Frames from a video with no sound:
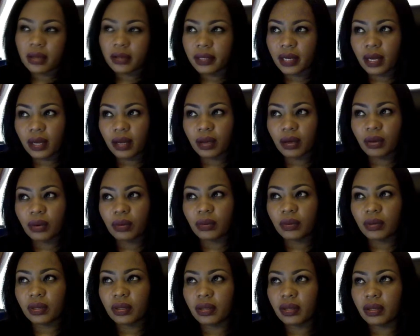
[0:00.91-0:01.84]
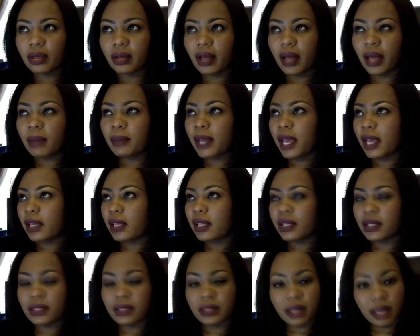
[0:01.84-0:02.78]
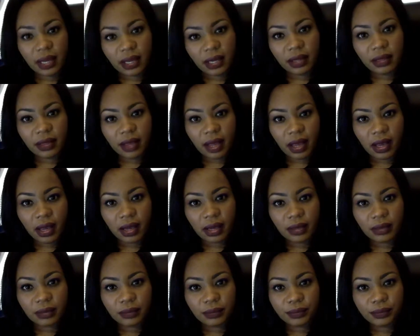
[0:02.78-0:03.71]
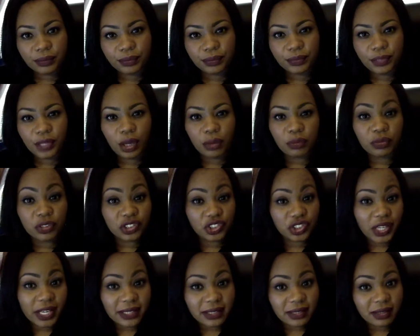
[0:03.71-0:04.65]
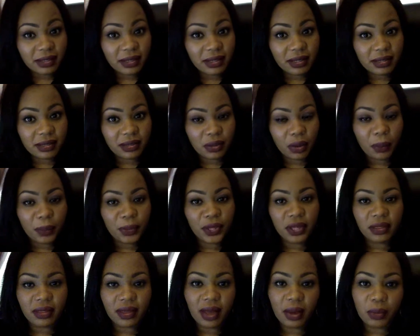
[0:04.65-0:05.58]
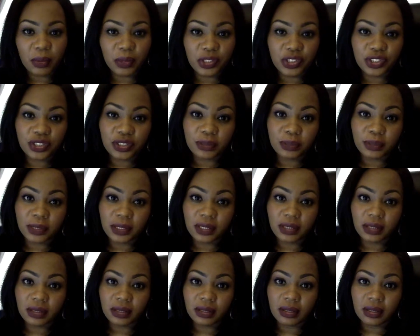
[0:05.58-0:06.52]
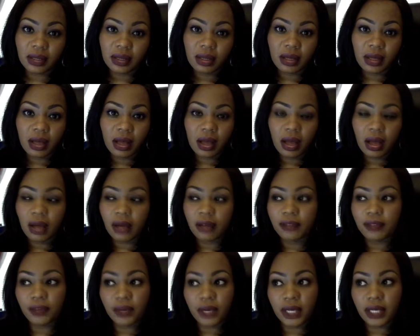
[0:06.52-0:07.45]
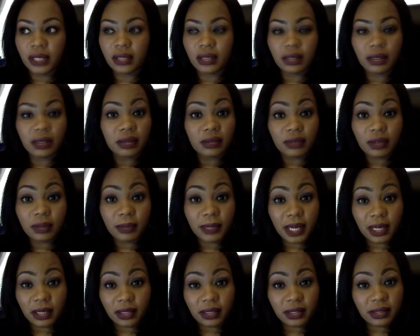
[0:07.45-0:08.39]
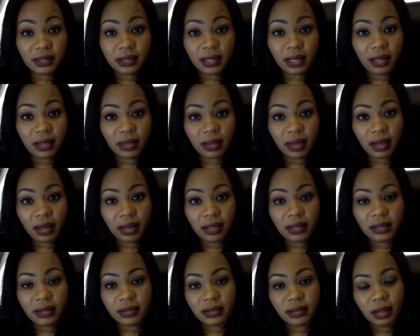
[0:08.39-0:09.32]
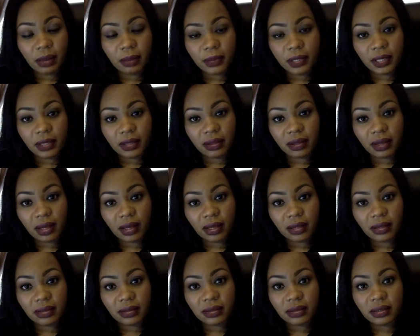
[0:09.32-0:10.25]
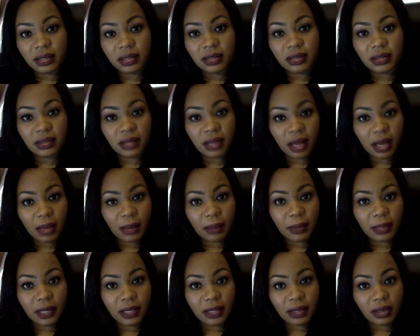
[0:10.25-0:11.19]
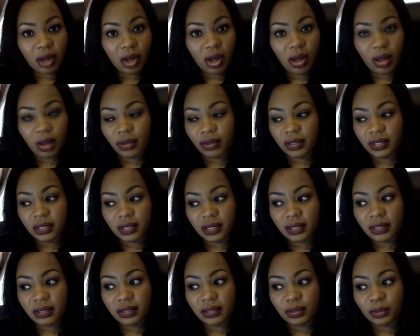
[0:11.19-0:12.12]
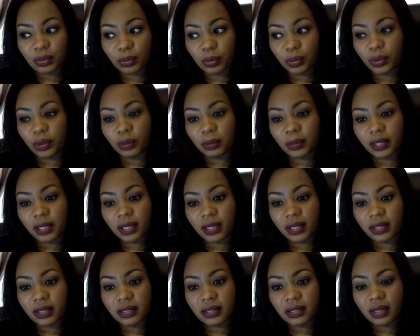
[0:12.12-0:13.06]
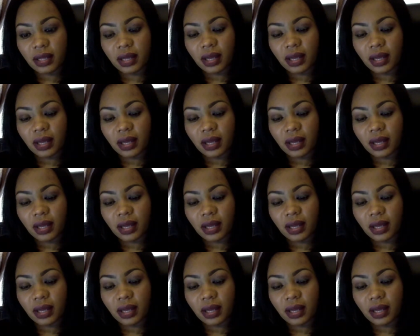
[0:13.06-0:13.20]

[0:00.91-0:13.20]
Now, I'm not going to say that rejection is something that we should be afraid of. I'm not going to say that it's something that does not make all the sense in the world, because